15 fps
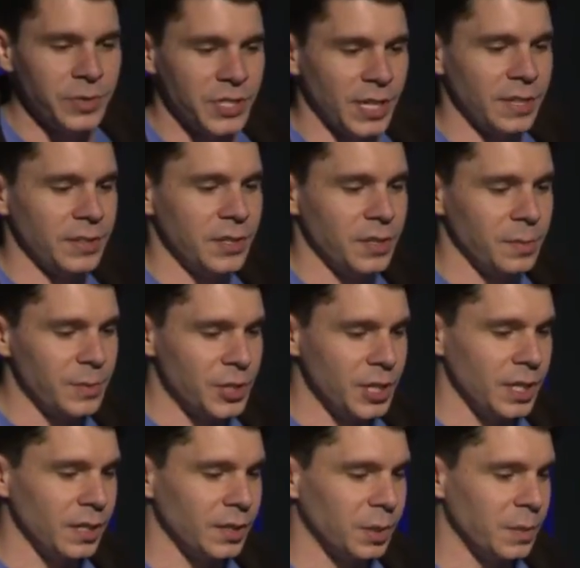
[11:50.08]
sent to the
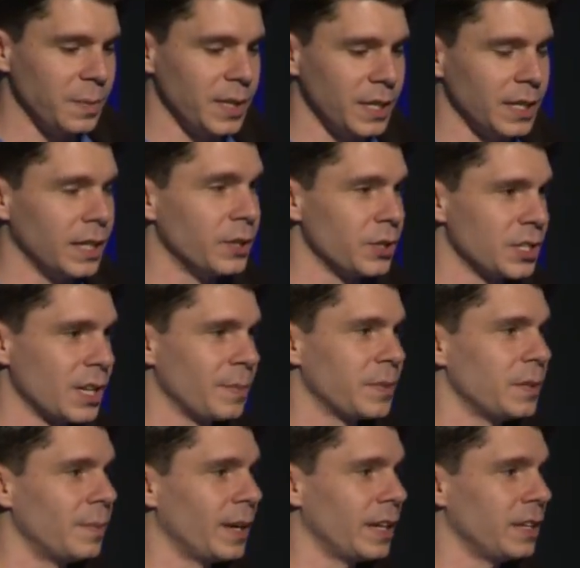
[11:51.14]
machine could be
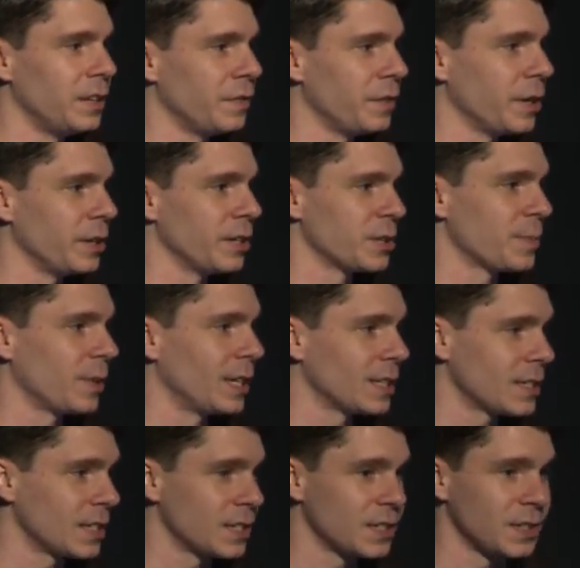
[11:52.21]
intercepted by a nefarious
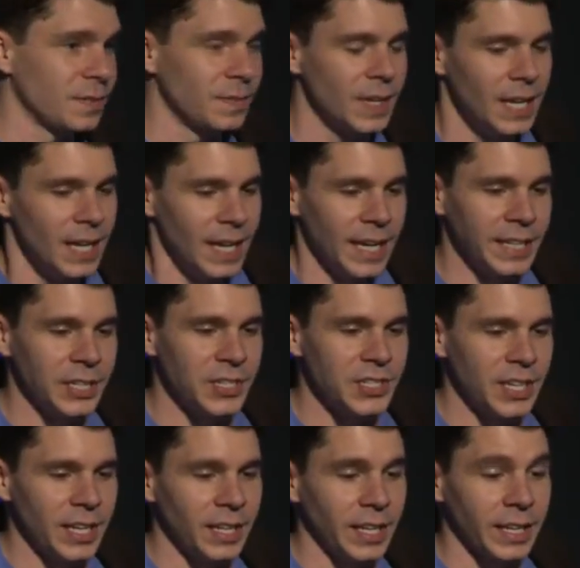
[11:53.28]
process, and it could
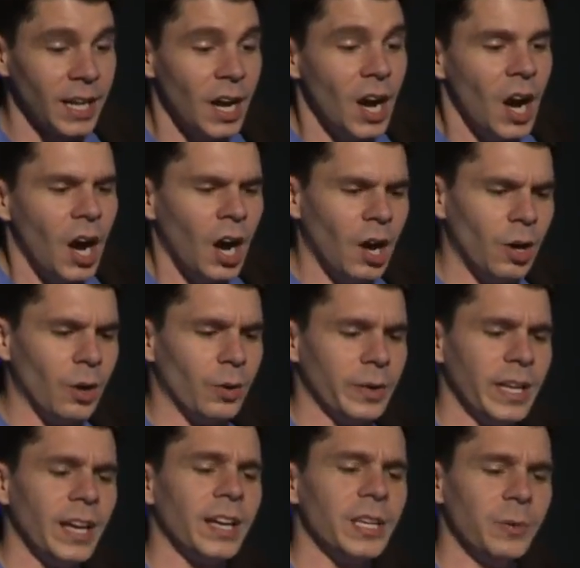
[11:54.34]
say like, oh,
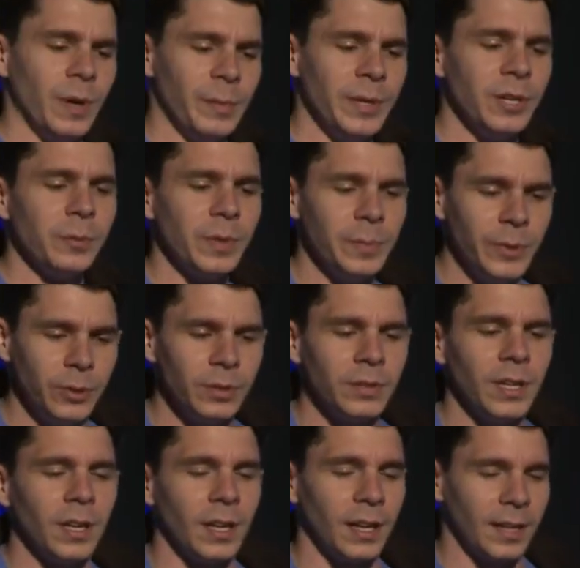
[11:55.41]
yeah, you want me to reboot?
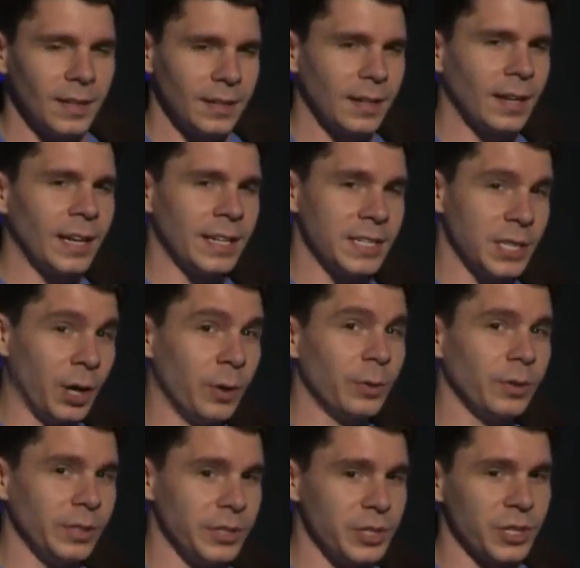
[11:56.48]
Yeah, I
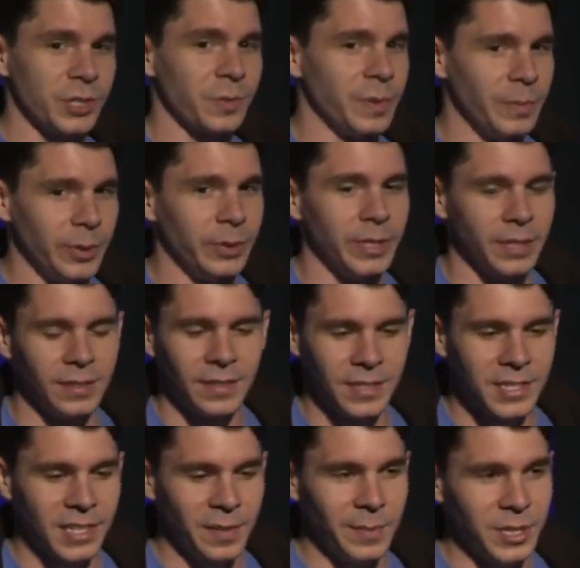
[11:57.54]
totally just rebooted.
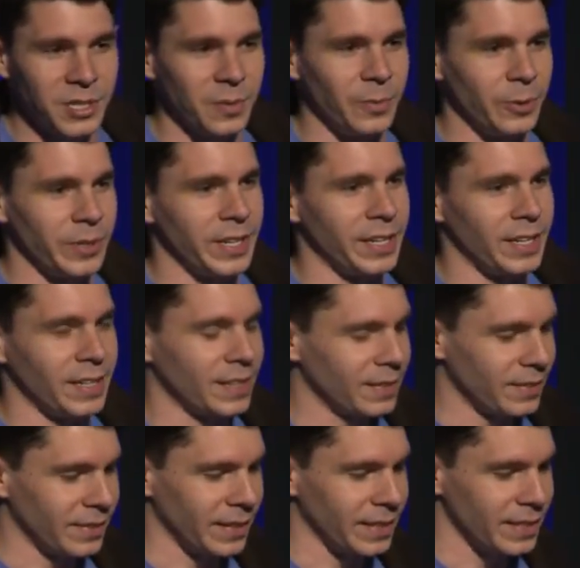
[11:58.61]
Send me some more data,
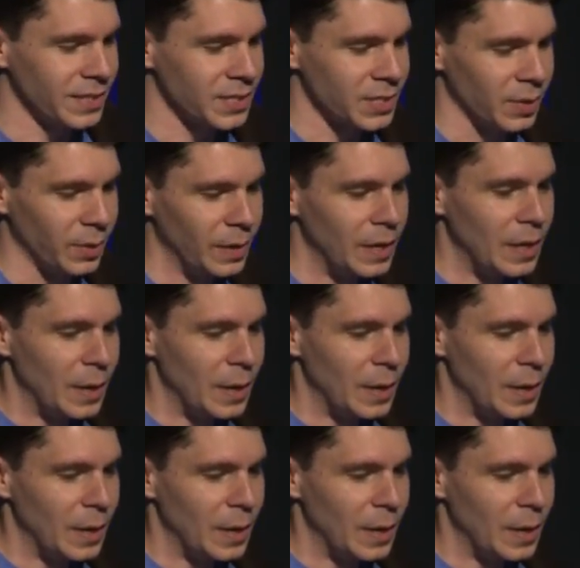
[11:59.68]
right? So